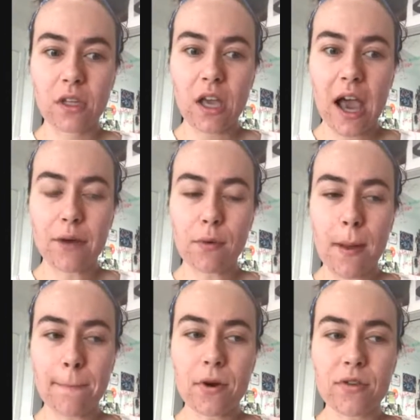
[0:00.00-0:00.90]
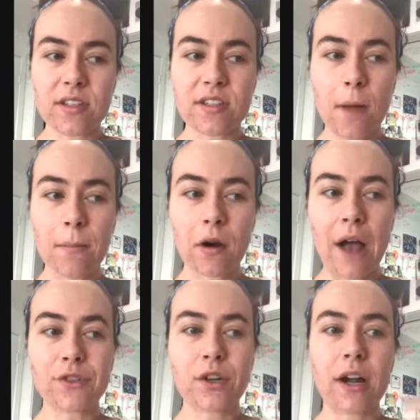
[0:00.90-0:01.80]
I remember the summer
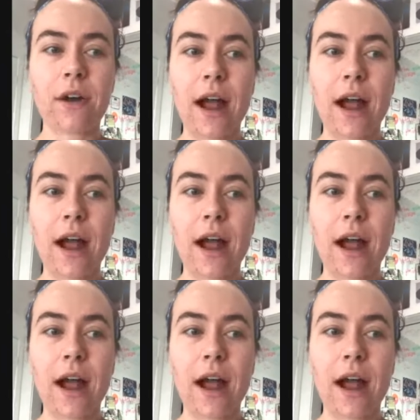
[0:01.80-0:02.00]
after I